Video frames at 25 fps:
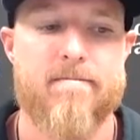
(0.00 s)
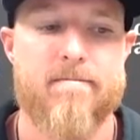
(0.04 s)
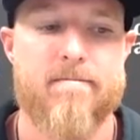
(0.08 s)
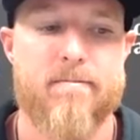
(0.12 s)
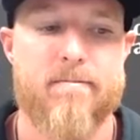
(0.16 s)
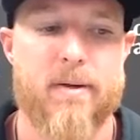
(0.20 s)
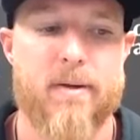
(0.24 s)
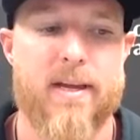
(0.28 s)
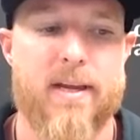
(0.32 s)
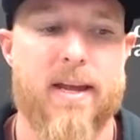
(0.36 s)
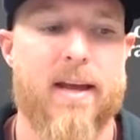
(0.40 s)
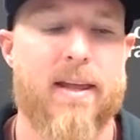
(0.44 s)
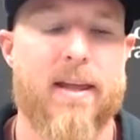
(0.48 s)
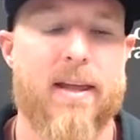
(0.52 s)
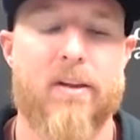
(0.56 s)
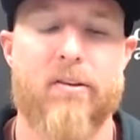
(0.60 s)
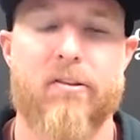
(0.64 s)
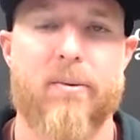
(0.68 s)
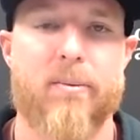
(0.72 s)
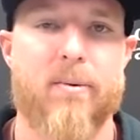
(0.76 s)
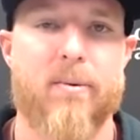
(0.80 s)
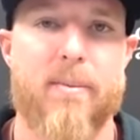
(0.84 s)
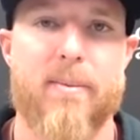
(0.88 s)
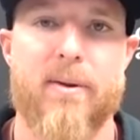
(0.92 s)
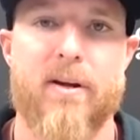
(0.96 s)
yeah, they
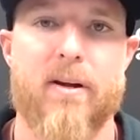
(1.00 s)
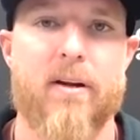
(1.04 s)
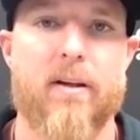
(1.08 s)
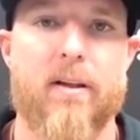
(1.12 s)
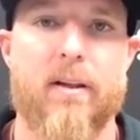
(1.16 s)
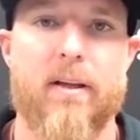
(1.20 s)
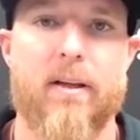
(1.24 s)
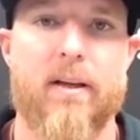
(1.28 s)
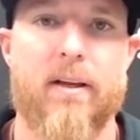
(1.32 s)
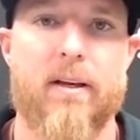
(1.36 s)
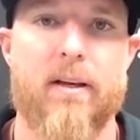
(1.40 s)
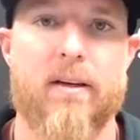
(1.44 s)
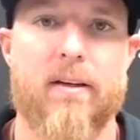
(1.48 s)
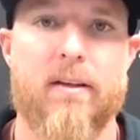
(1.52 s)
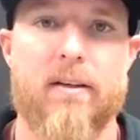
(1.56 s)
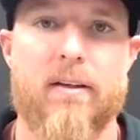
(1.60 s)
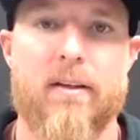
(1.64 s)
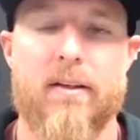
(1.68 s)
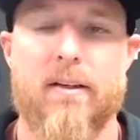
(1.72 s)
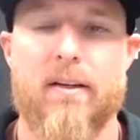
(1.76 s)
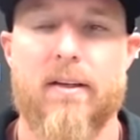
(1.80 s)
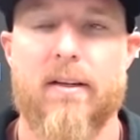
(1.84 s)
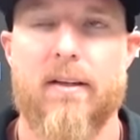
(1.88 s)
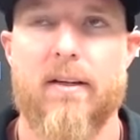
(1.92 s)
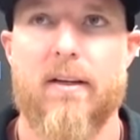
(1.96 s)
jumped on me early
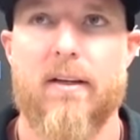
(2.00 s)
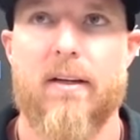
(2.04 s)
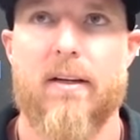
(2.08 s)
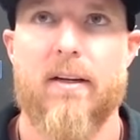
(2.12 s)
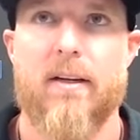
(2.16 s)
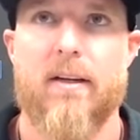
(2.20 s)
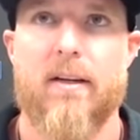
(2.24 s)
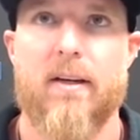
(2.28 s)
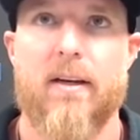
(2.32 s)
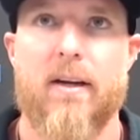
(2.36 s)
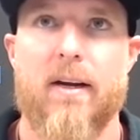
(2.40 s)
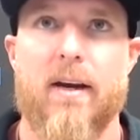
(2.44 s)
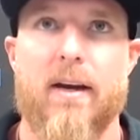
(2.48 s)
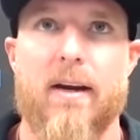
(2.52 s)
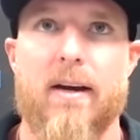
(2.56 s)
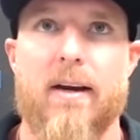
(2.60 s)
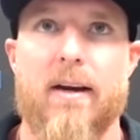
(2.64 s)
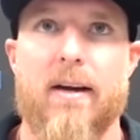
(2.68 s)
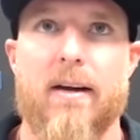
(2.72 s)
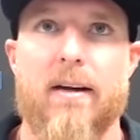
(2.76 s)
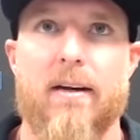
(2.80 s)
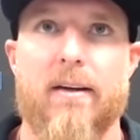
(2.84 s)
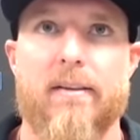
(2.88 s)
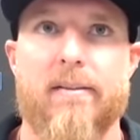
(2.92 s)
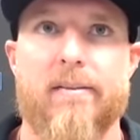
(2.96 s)

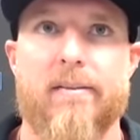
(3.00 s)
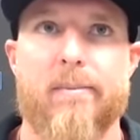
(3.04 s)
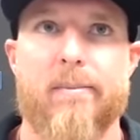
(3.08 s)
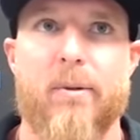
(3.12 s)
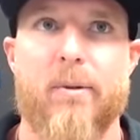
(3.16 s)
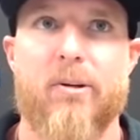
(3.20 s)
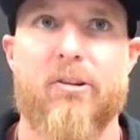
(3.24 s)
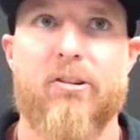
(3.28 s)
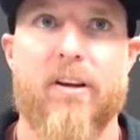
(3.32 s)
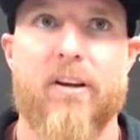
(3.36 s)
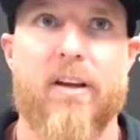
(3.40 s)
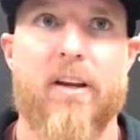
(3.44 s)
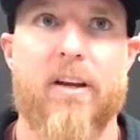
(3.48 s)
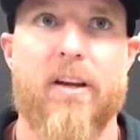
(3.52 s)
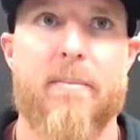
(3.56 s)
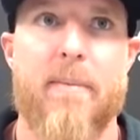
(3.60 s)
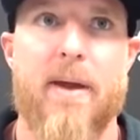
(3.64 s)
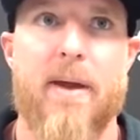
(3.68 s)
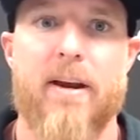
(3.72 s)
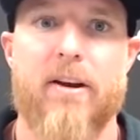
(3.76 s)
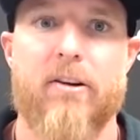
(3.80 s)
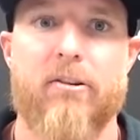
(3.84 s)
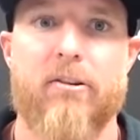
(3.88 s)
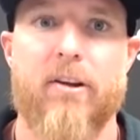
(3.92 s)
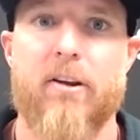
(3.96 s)
and wish I could have
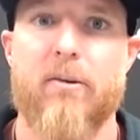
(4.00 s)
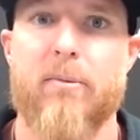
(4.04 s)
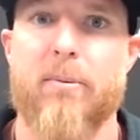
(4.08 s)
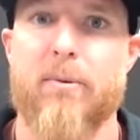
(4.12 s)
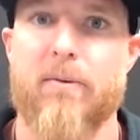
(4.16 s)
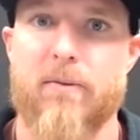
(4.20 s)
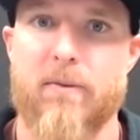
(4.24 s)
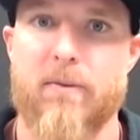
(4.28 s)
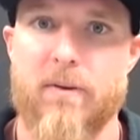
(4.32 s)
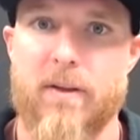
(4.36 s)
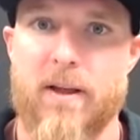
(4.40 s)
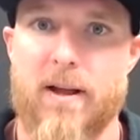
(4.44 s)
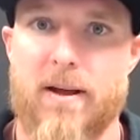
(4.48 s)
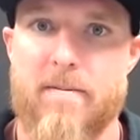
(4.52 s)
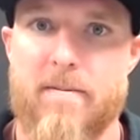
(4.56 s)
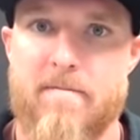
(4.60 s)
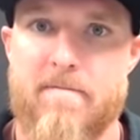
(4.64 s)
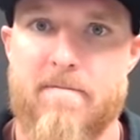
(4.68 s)
made a change before that.